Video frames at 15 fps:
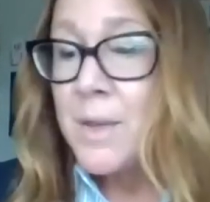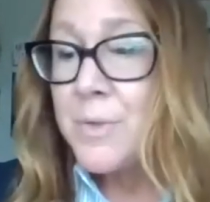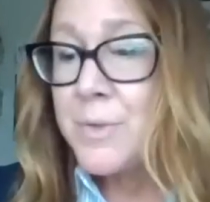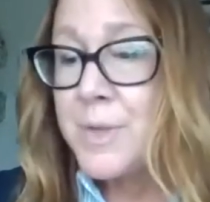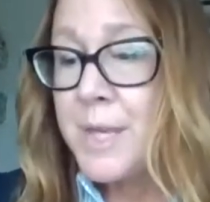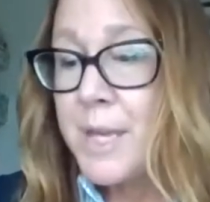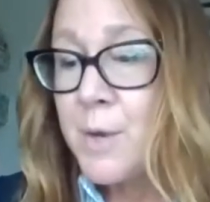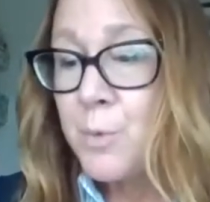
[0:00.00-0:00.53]

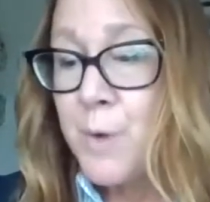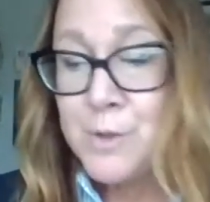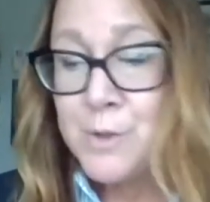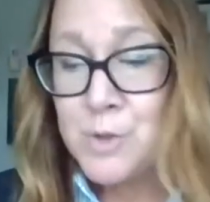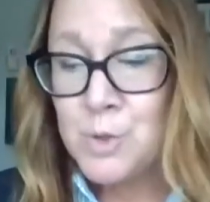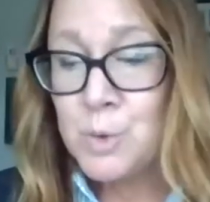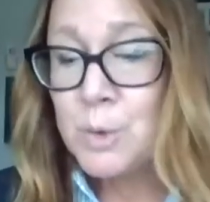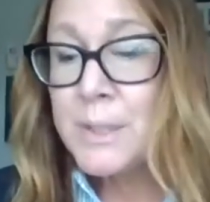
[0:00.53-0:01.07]
the
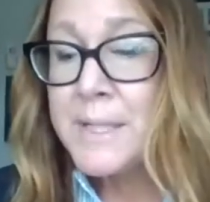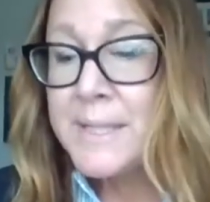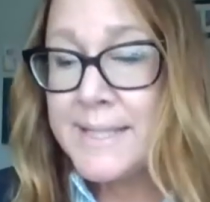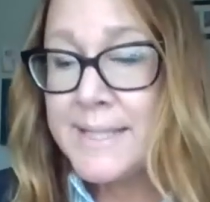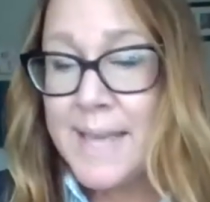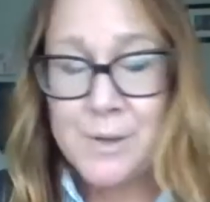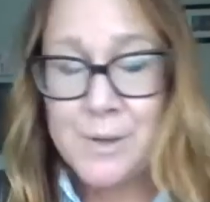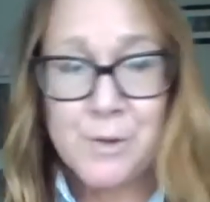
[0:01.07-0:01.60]
Renzulli
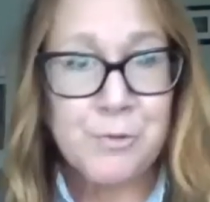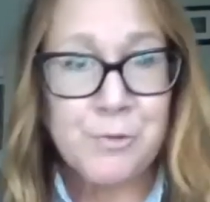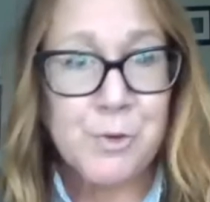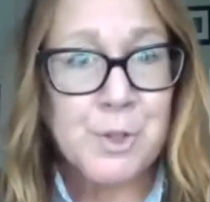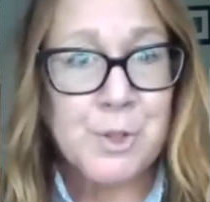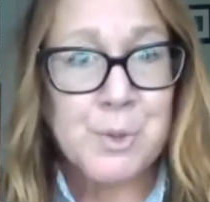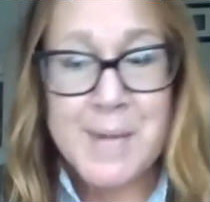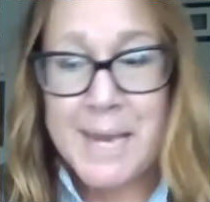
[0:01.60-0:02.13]
Center
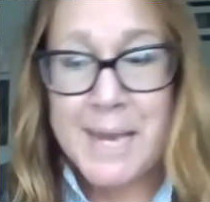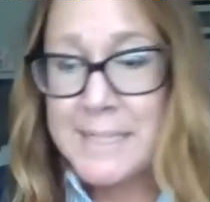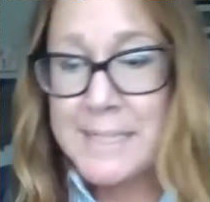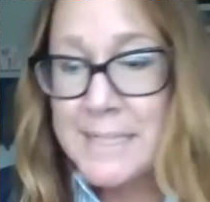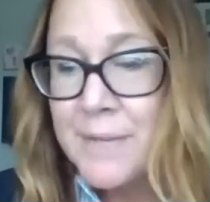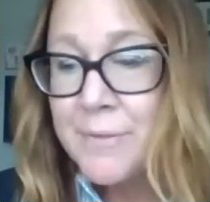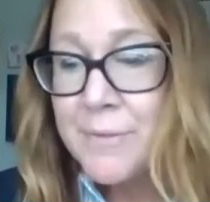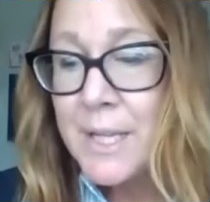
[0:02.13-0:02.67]
for
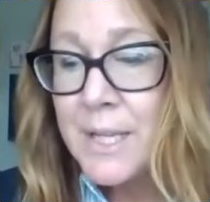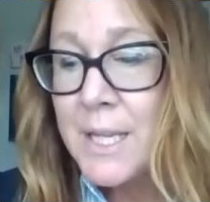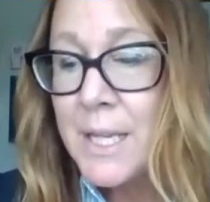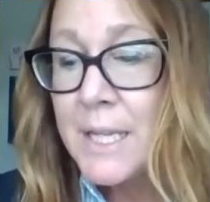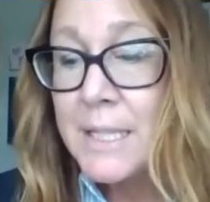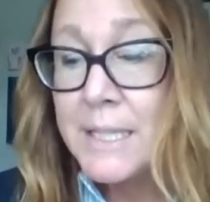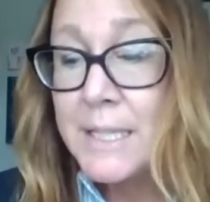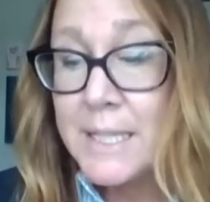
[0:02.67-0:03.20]
Creativity,
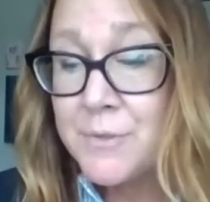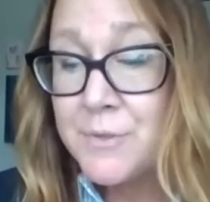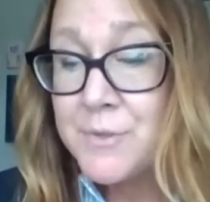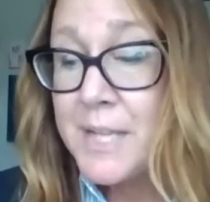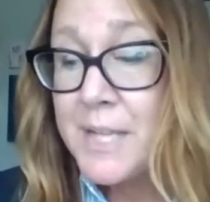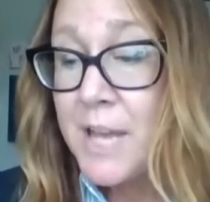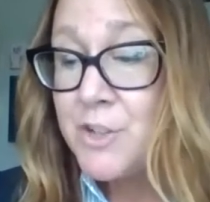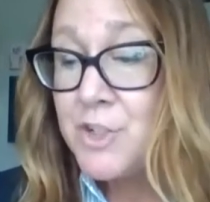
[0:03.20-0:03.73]

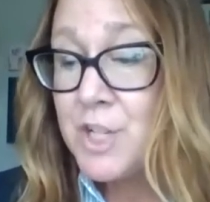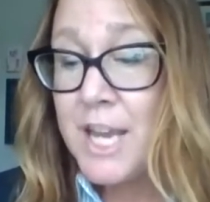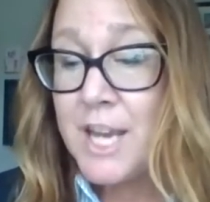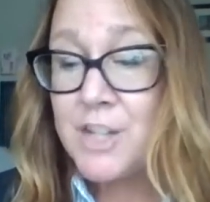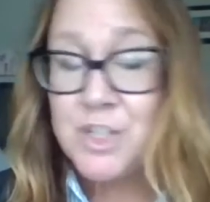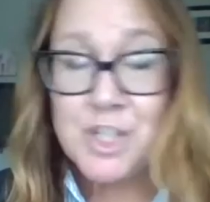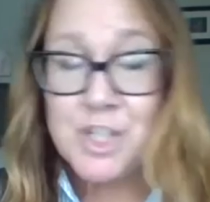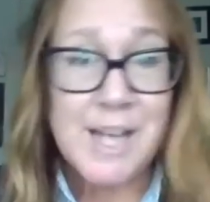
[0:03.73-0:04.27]
Gifted
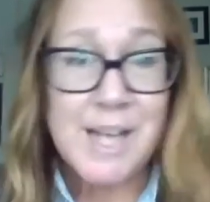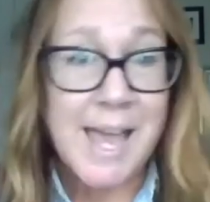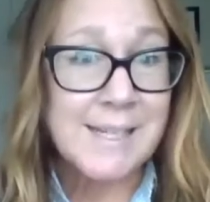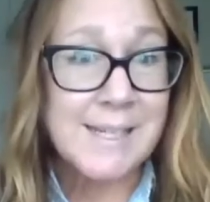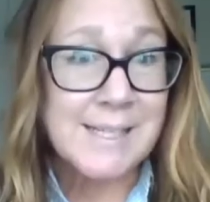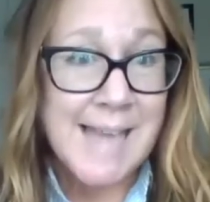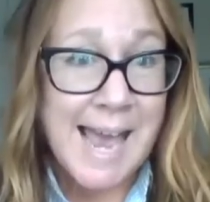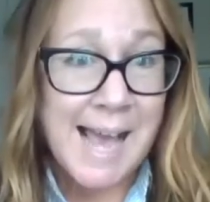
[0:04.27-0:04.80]
Education,
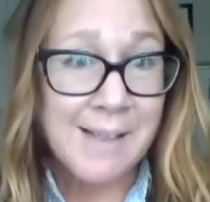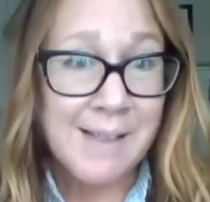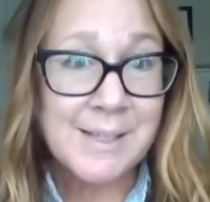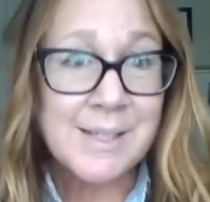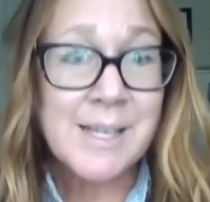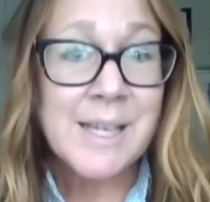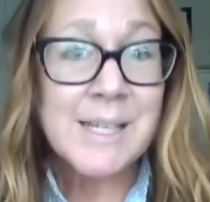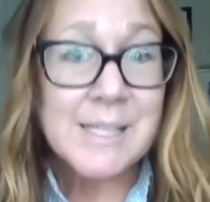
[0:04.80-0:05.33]
and
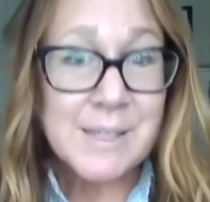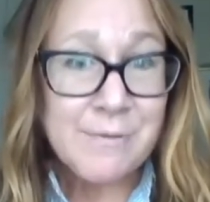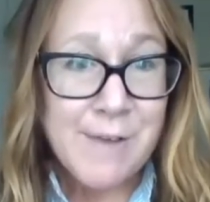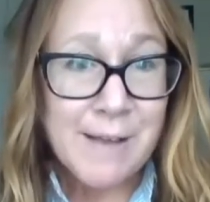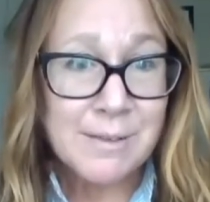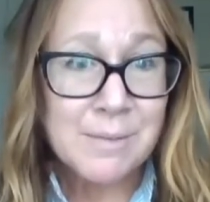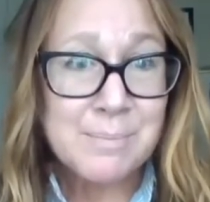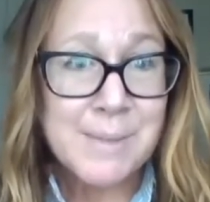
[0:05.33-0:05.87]
Talent
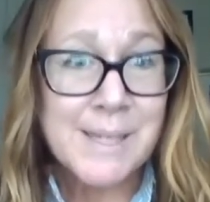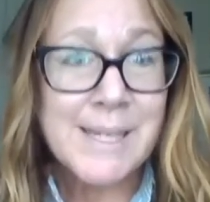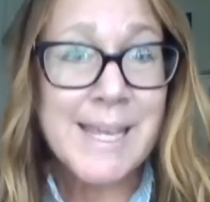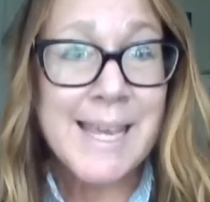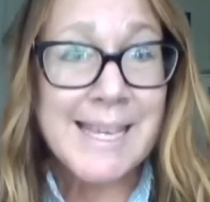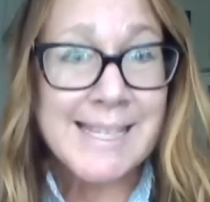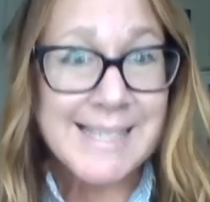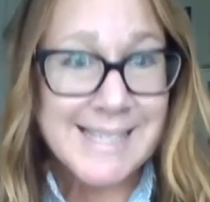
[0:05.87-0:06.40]
Development
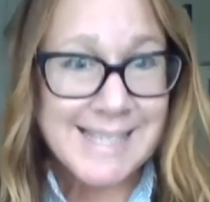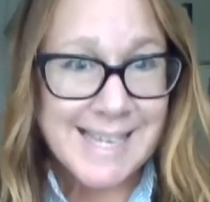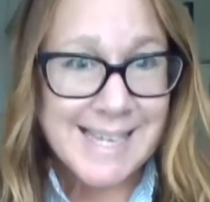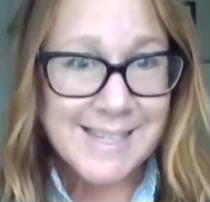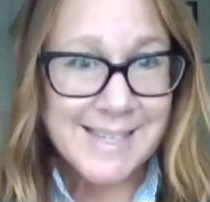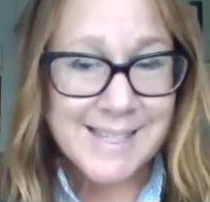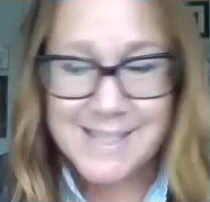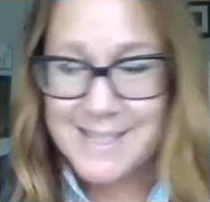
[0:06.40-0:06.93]

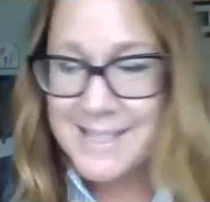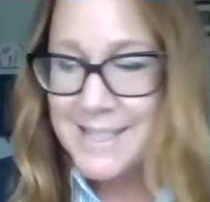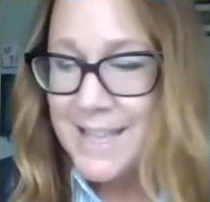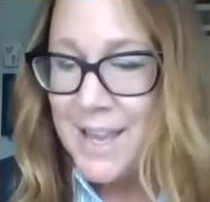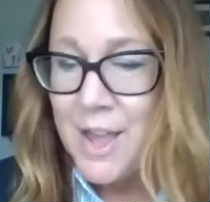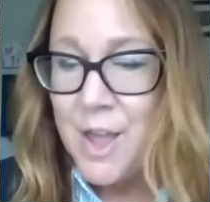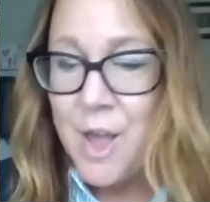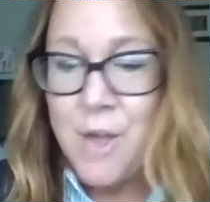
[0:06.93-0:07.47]
exists.
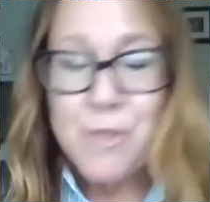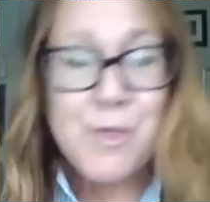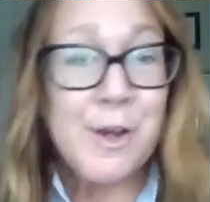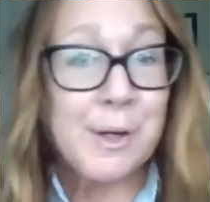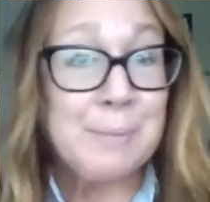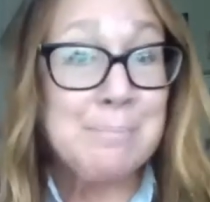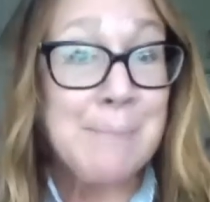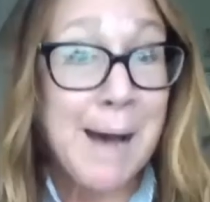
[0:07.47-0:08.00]

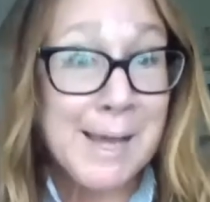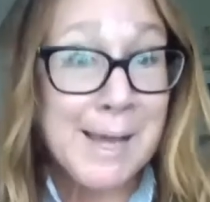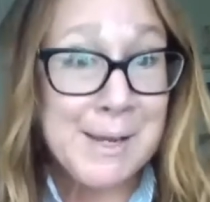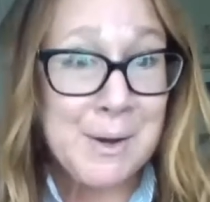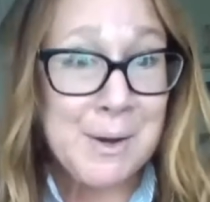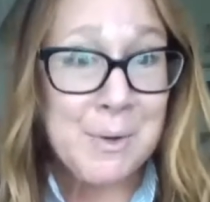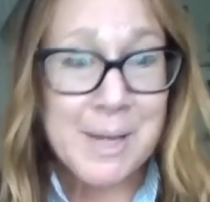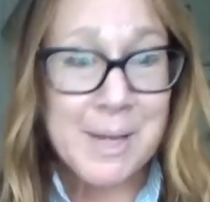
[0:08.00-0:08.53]
Their
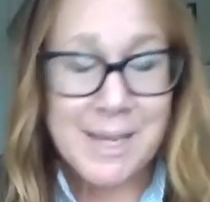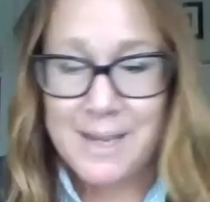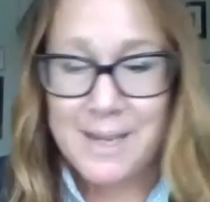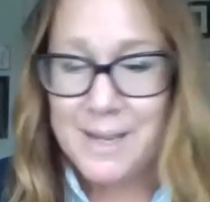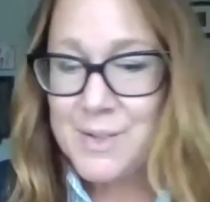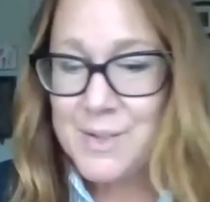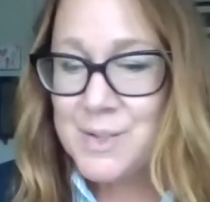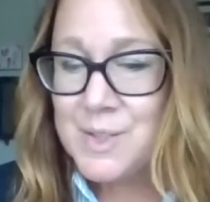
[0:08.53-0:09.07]
motto
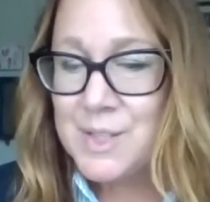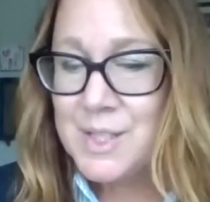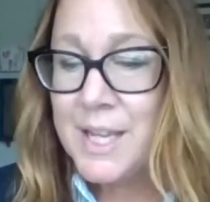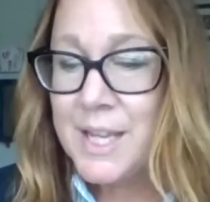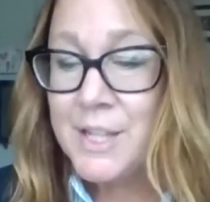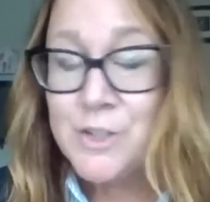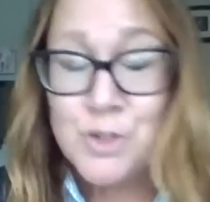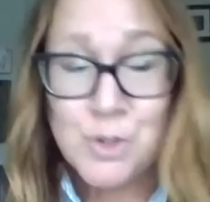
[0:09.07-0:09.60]

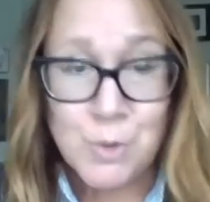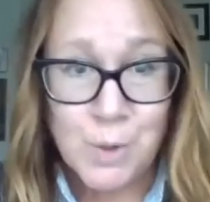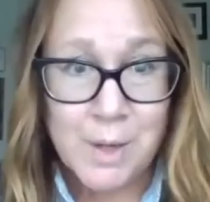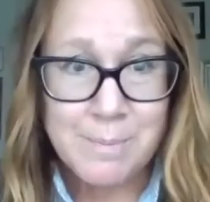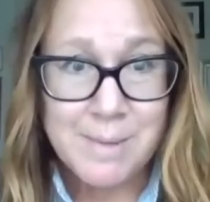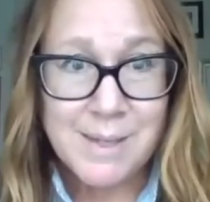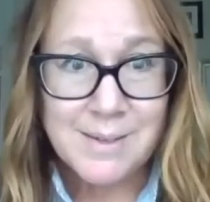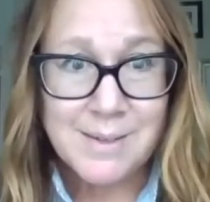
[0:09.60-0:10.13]
is
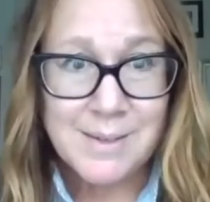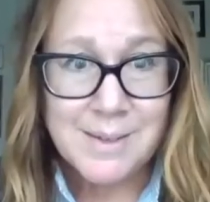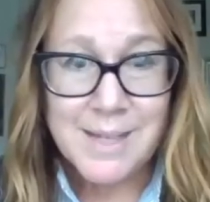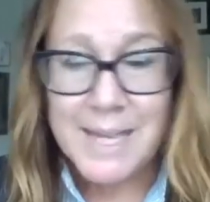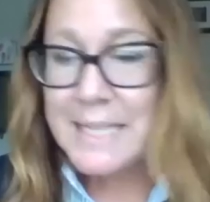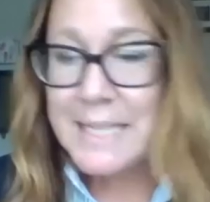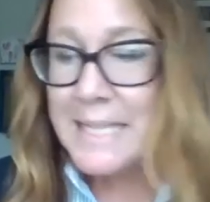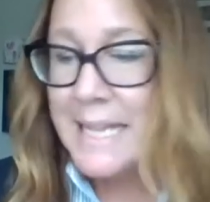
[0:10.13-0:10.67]
enjoyment,
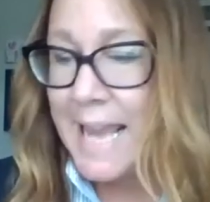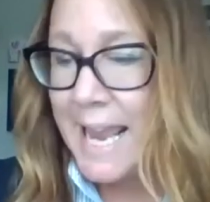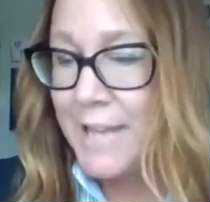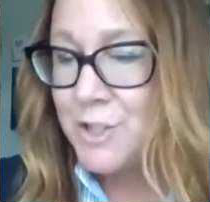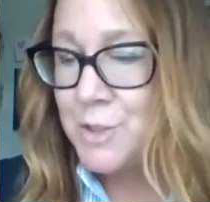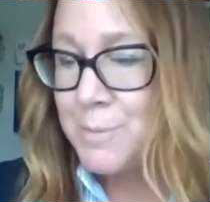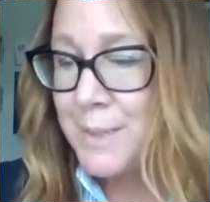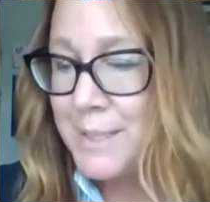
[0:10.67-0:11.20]

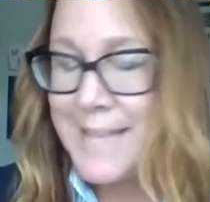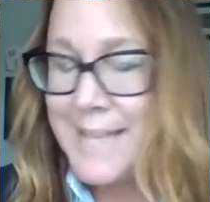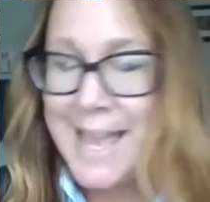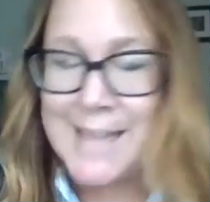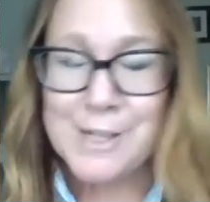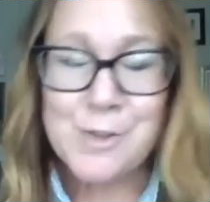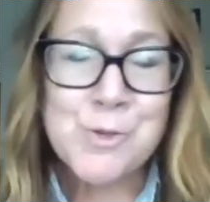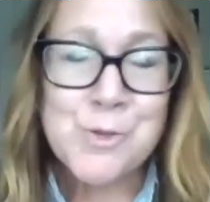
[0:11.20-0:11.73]
engagement
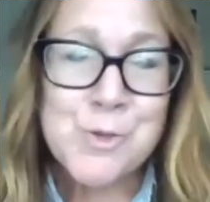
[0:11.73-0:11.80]
and